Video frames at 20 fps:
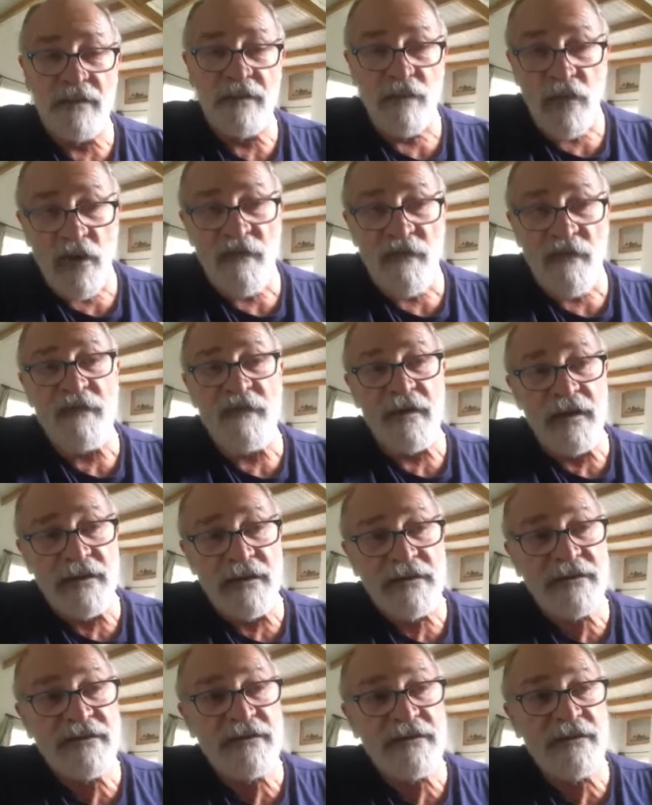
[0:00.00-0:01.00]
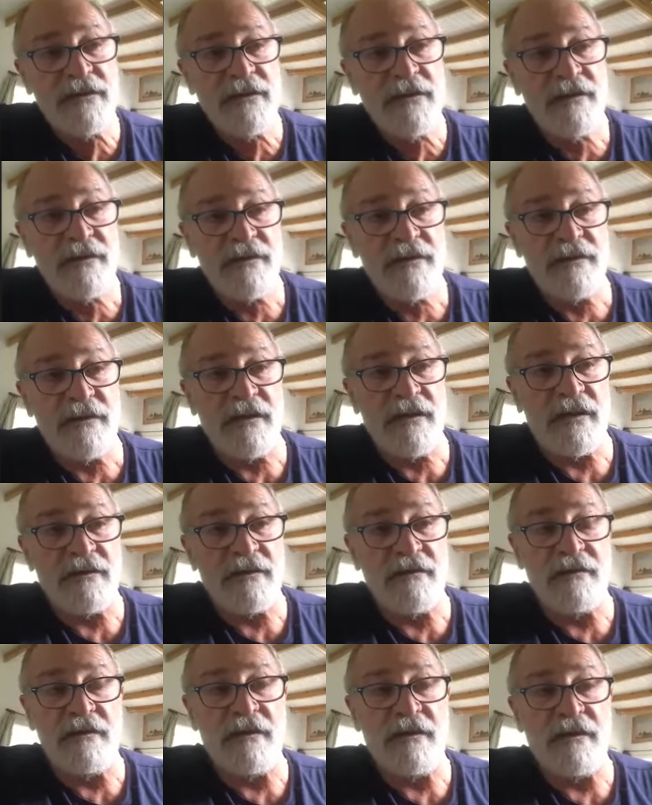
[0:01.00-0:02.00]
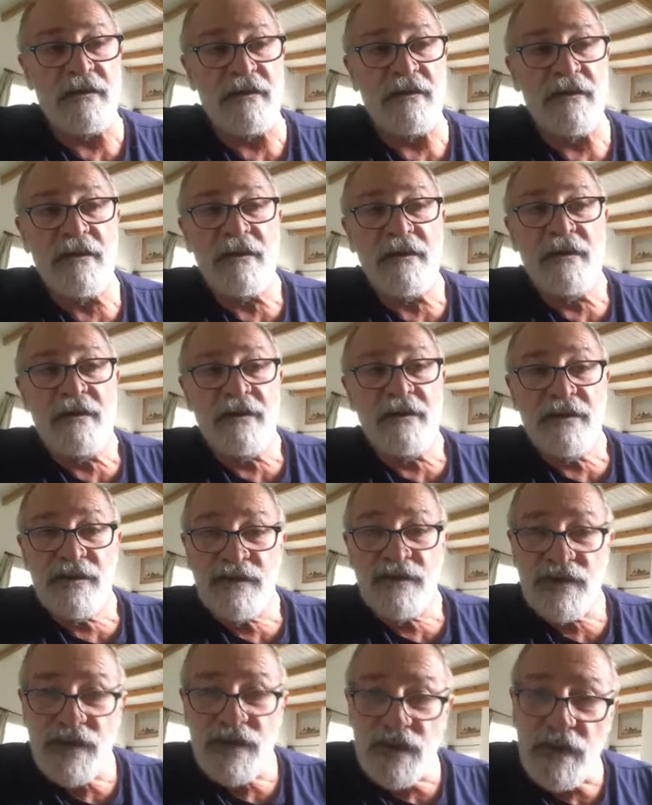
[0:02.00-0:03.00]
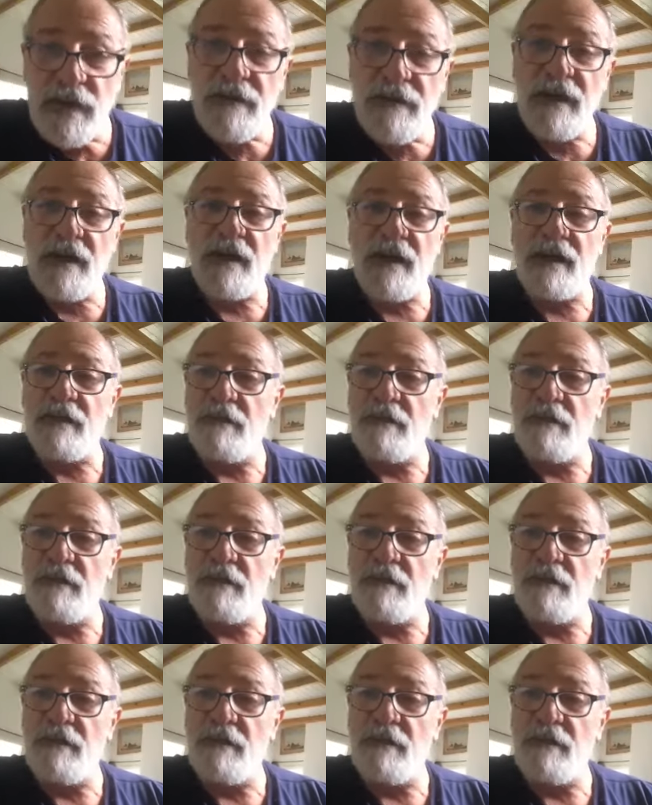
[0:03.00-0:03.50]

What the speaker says: more friends that swimming like